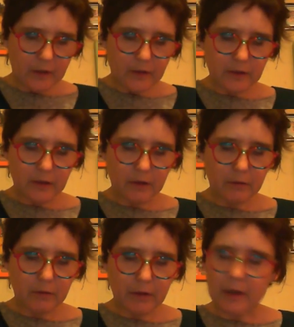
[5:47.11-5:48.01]

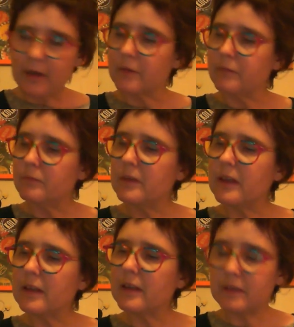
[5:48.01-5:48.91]
So the
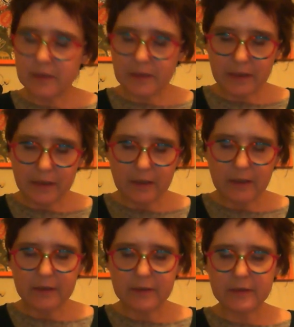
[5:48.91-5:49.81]
next thing
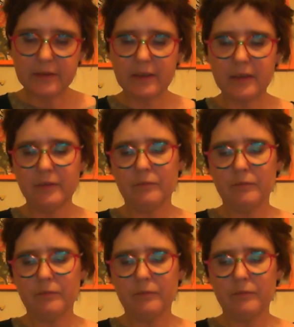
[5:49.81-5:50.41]
I see,